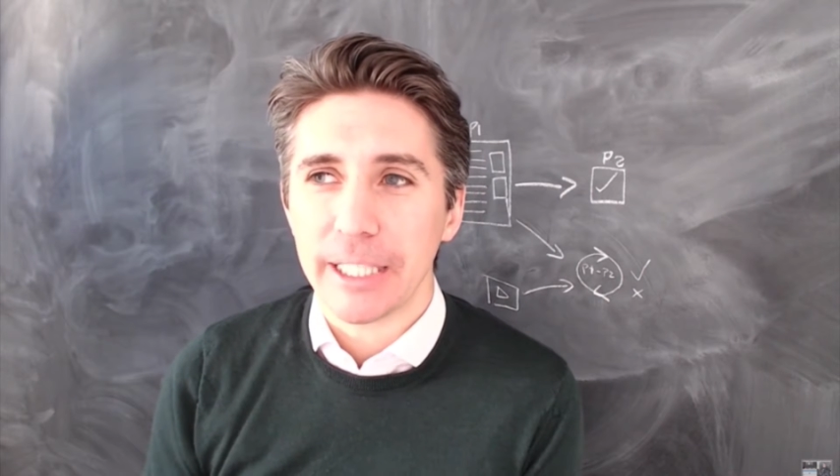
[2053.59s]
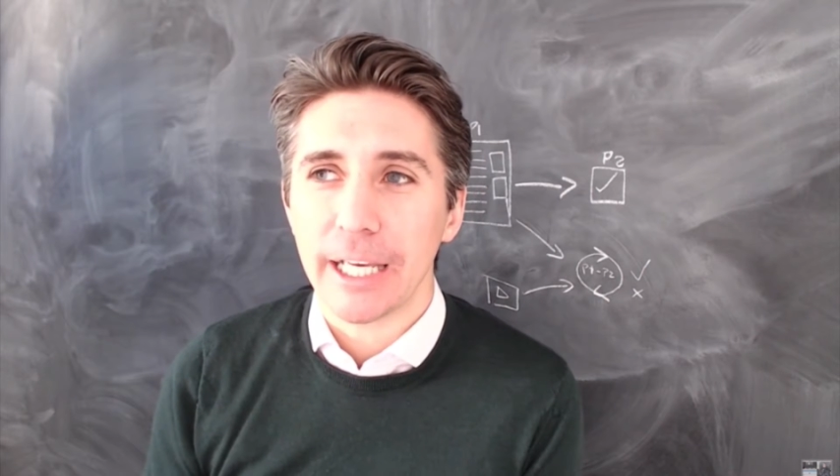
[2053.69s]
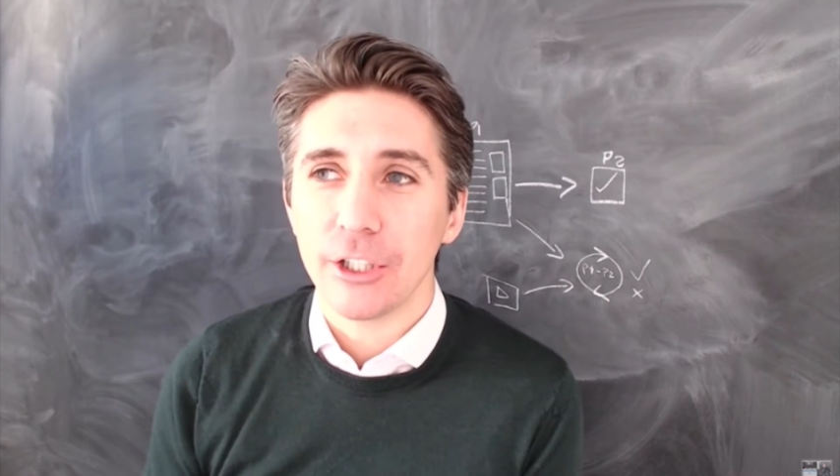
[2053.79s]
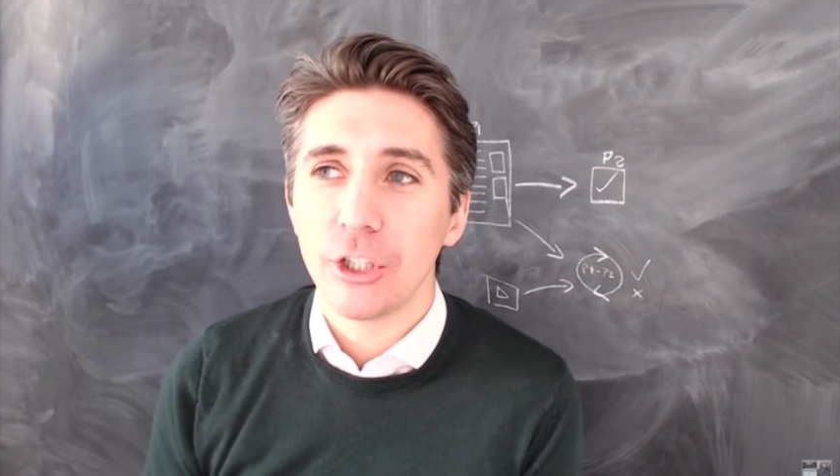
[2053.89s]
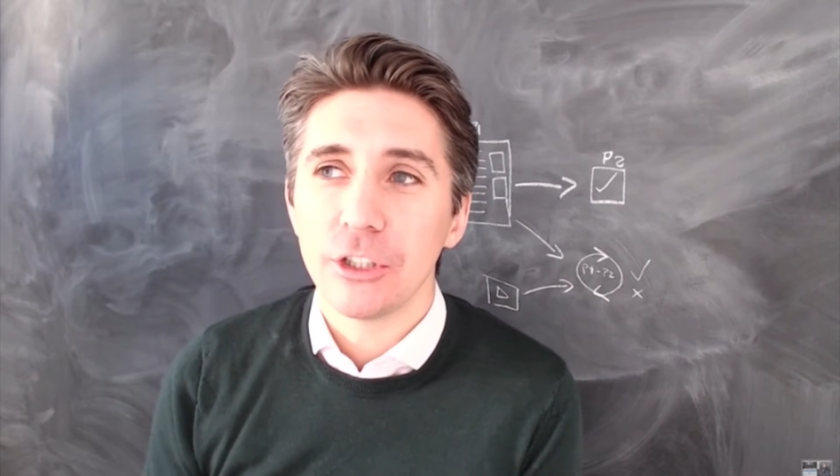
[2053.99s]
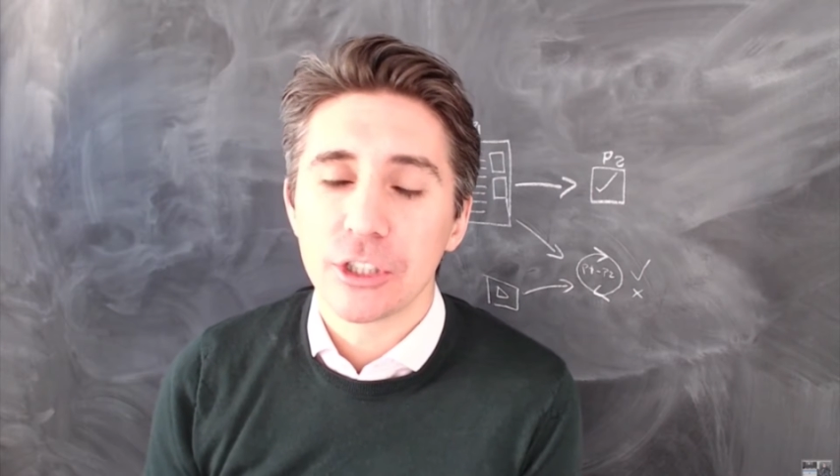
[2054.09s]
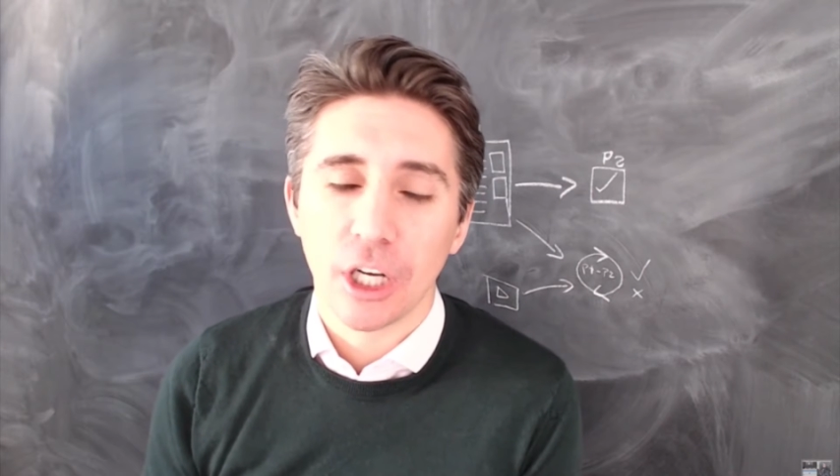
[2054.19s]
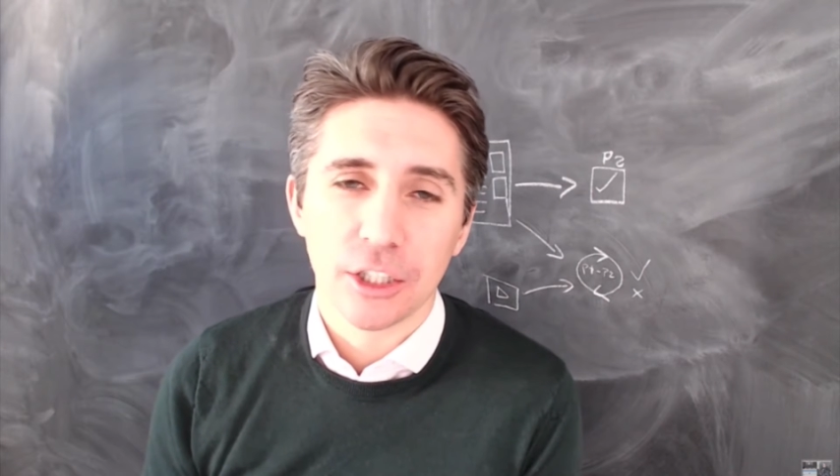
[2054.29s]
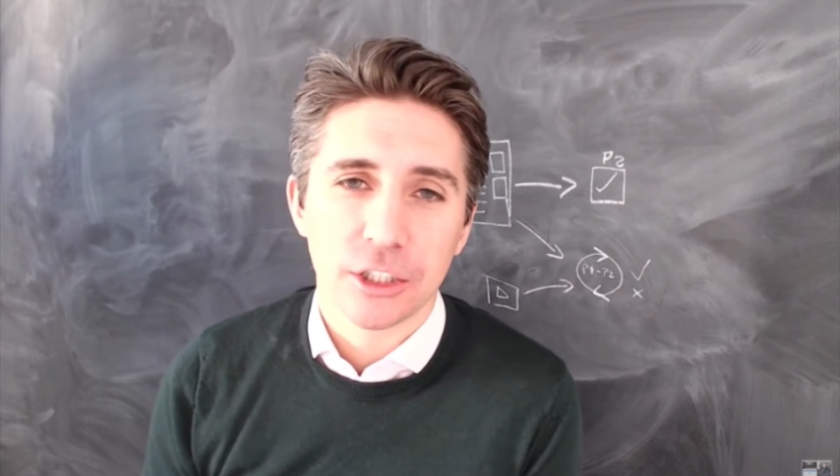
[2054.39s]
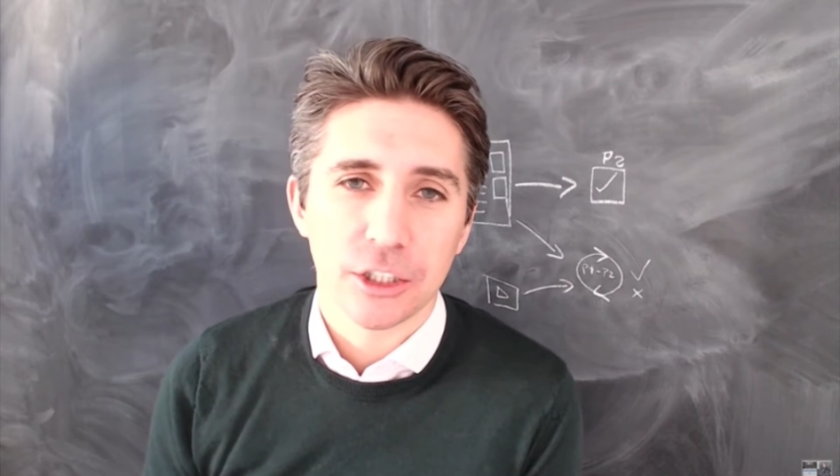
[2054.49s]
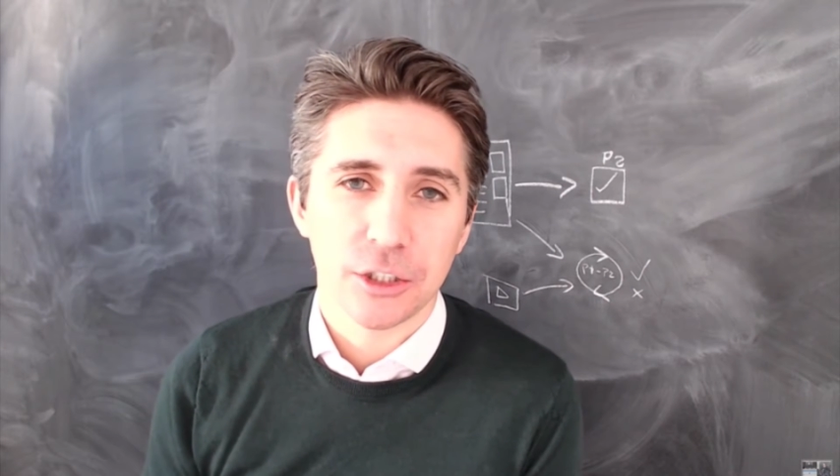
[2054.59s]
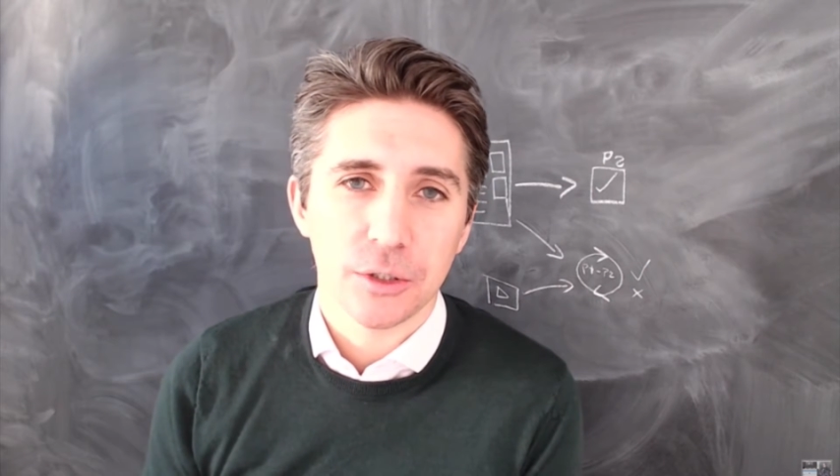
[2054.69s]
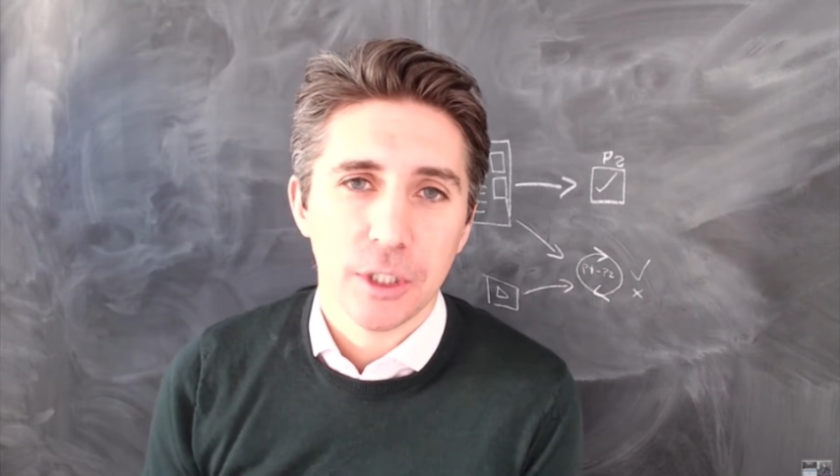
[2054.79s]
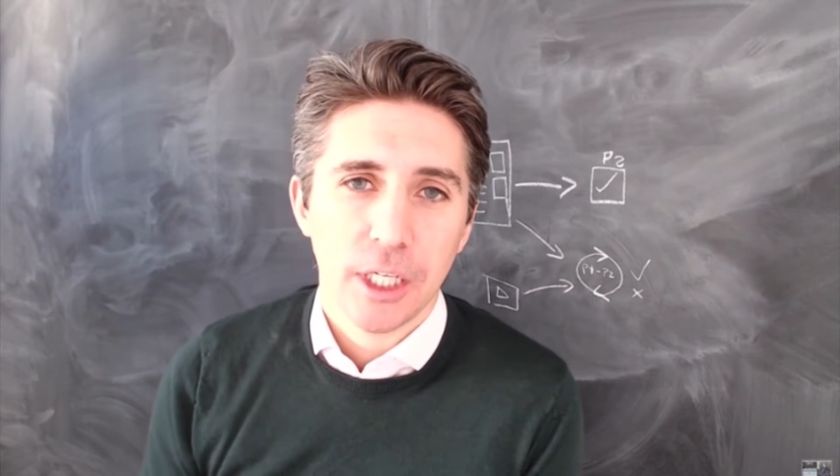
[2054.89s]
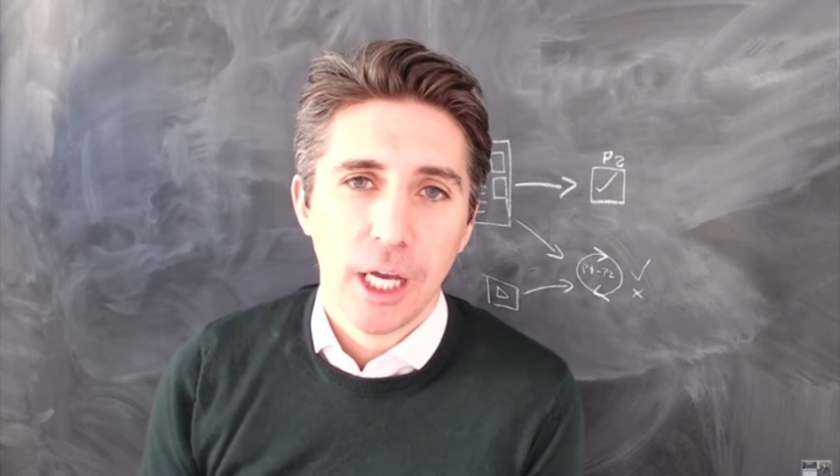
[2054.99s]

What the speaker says: yeah, you can start to